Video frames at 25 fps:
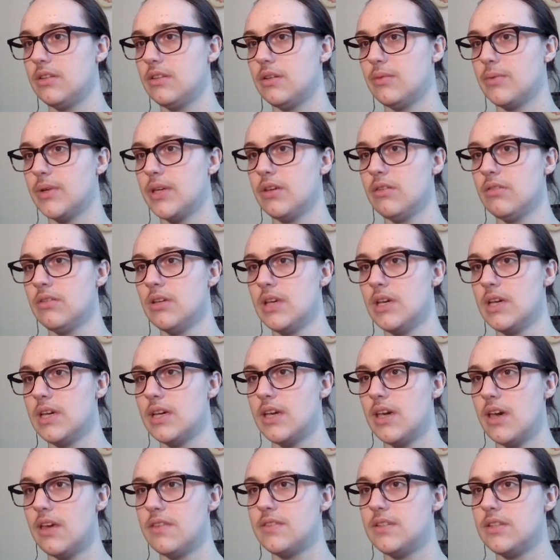There we go.
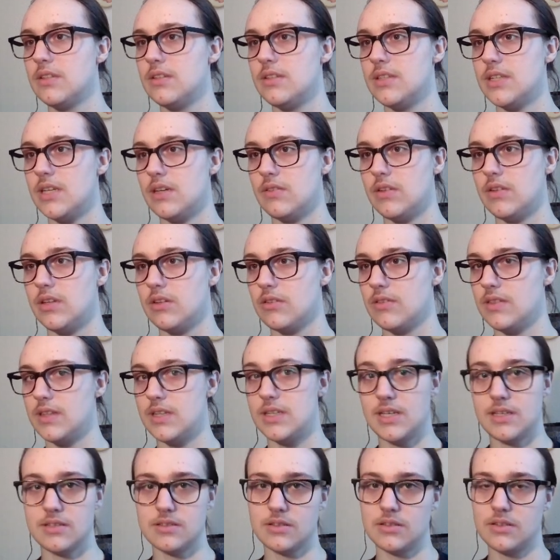Cathden, down here in the
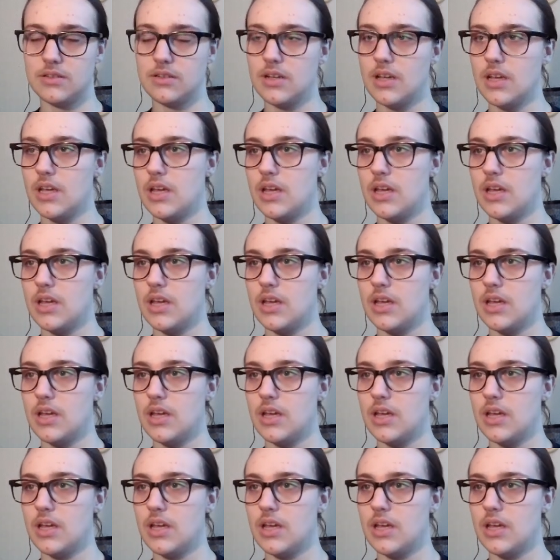desert.